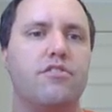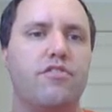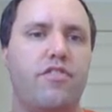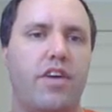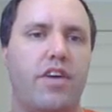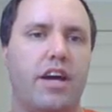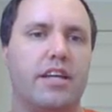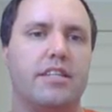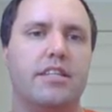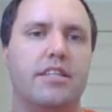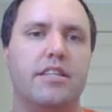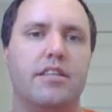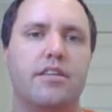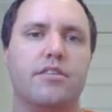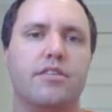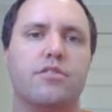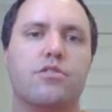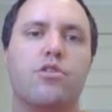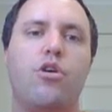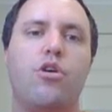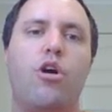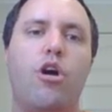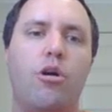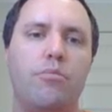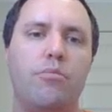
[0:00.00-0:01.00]
factor that is
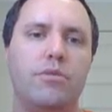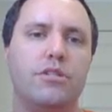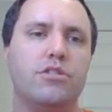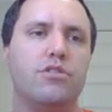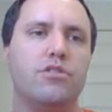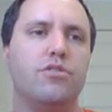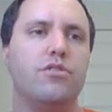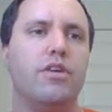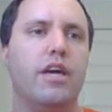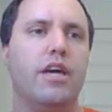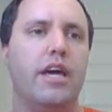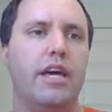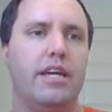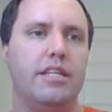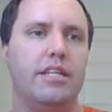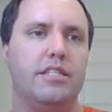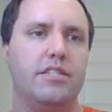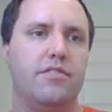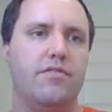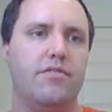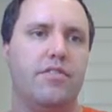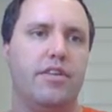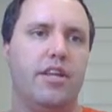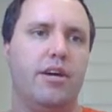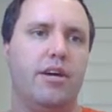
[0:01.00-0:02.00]
common to each
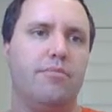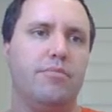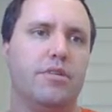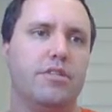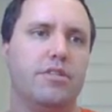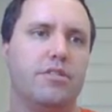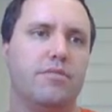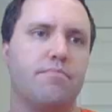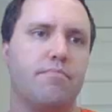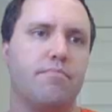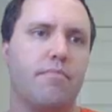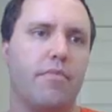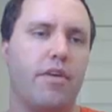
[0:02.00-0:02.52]
of the numbers.